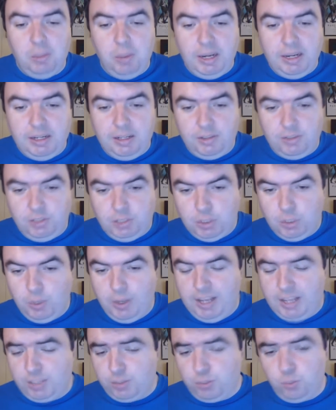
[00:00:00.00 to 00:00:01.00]
that made it out in the
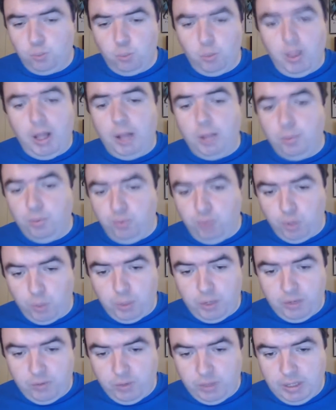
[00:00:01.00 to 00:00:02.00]
US well
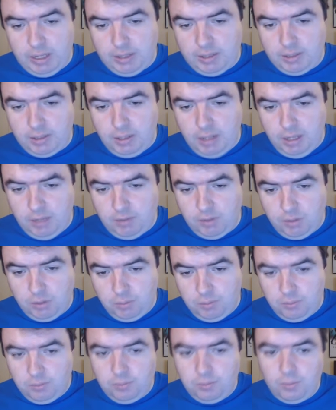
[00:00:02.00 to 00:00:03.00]
before we ever got the
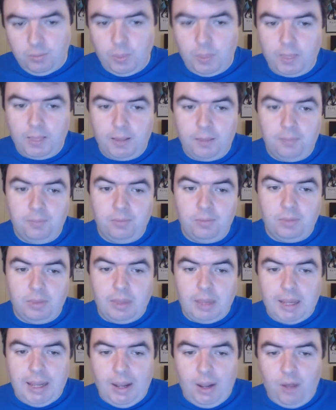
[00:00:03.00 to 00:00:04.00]
novel.
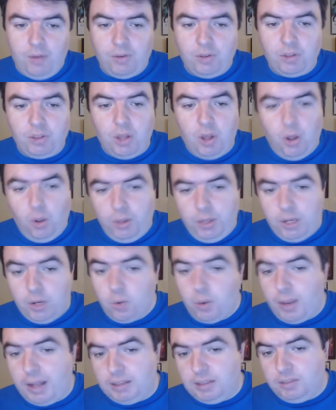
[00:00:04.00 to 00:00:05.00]
However, the holy
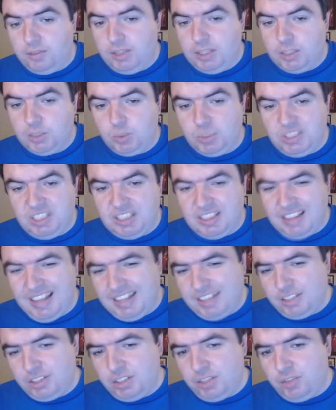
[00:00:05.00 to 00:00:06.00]
grail of this was the
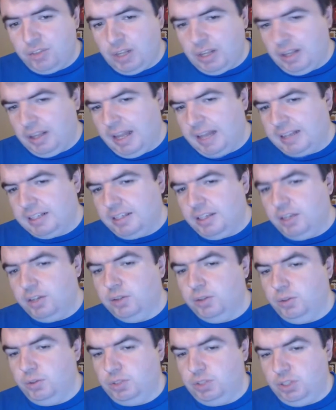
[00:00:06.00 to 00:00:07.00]
Legend of the Galactic
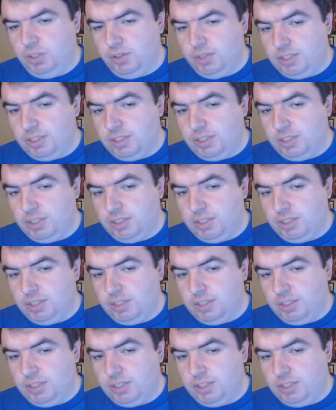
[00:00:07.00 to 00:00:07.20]
Heroes